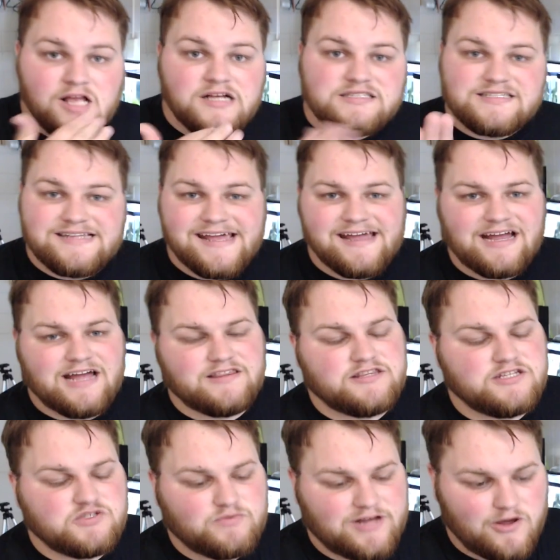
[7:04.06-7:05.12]
Today I got
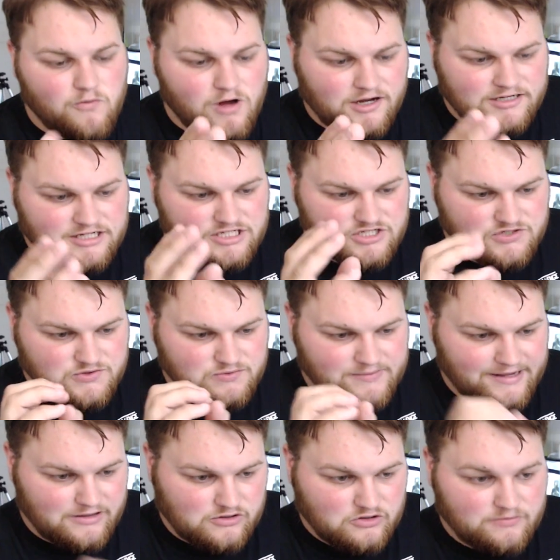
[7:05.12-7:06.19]
these when I walked into
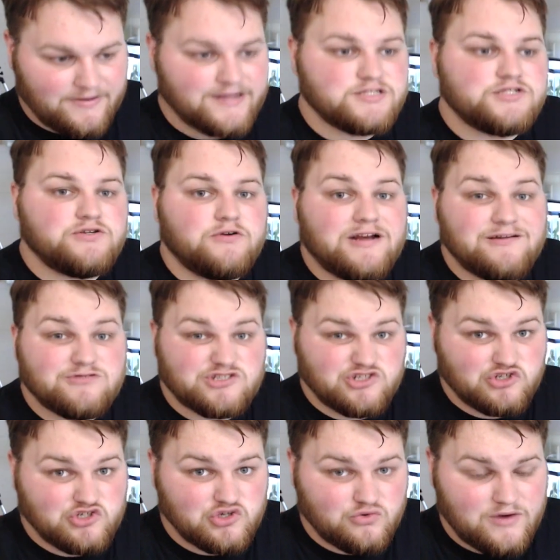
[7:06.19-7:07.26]
my local pet store and I was
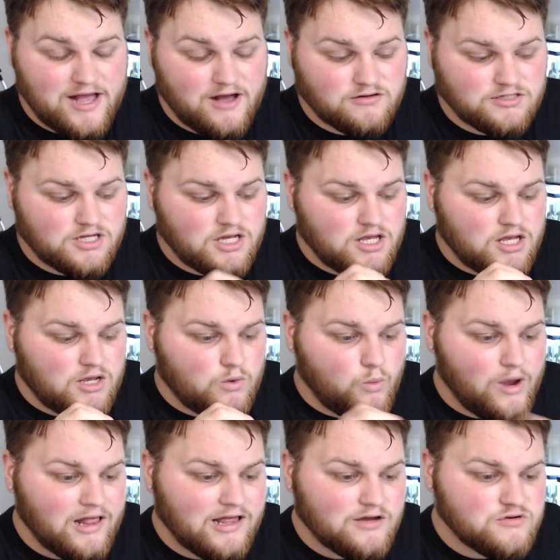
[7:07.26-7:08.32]
looking around.
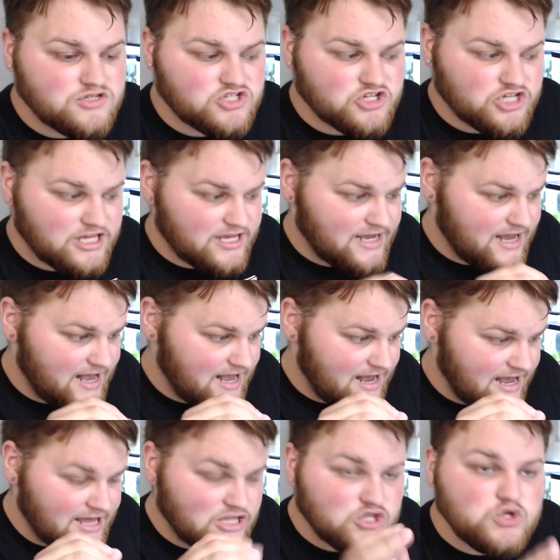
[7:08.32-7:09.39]
While I was looking,
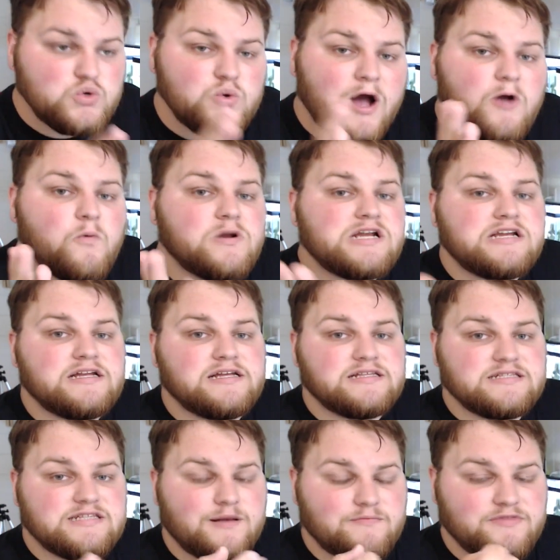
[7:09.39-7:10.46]
I knew I wanted to
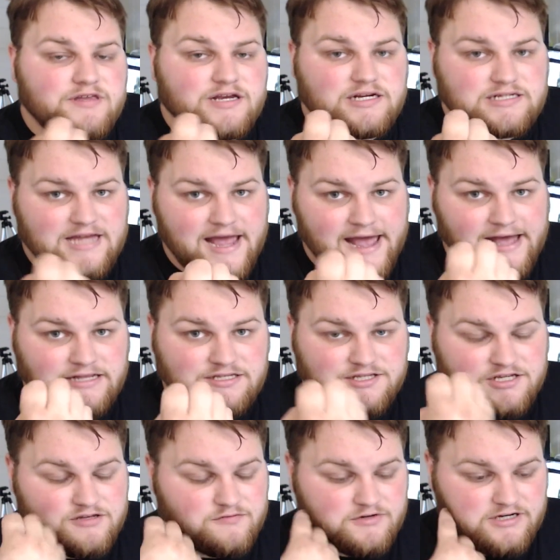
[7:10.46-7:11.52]
get something to add to
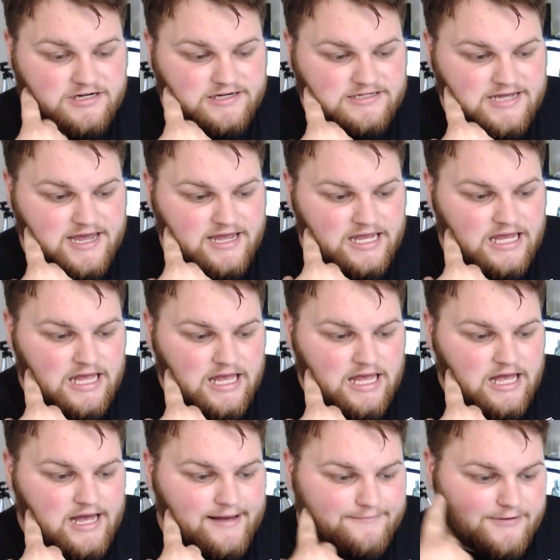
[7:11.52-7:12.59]
the community tank,
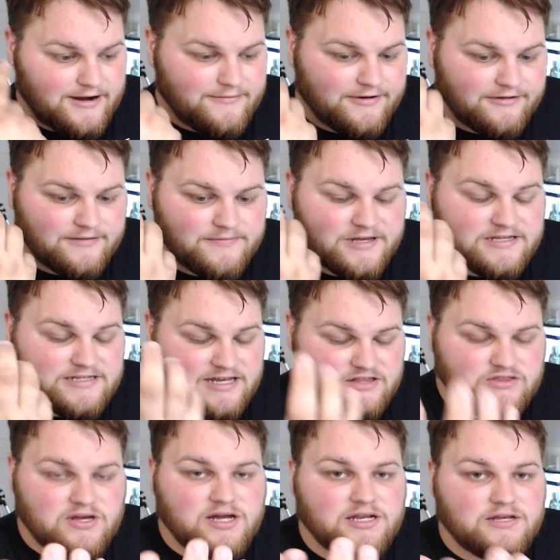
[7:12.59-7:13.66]
primarily because I
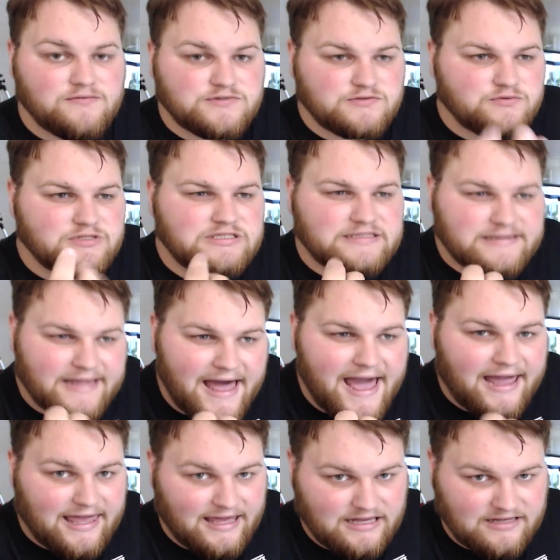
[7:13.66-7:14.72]
thought it was really
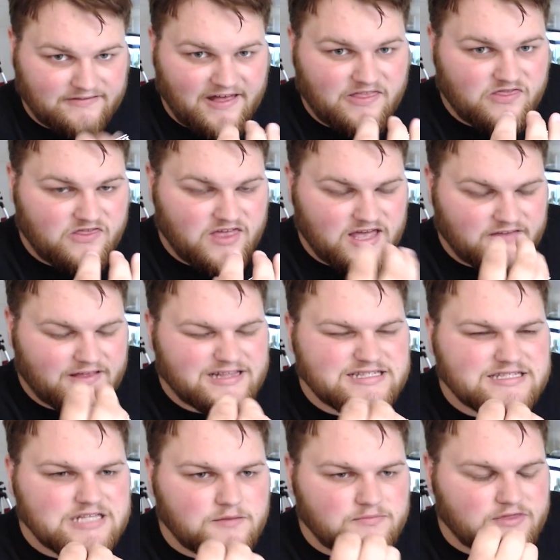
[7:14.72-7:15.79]
lacking that
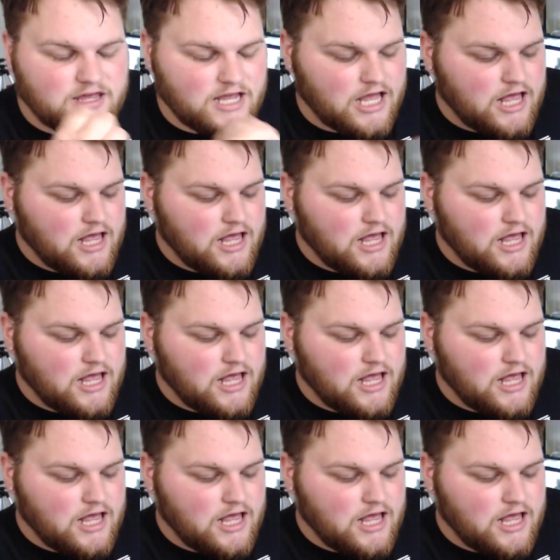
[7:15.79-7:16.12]
something.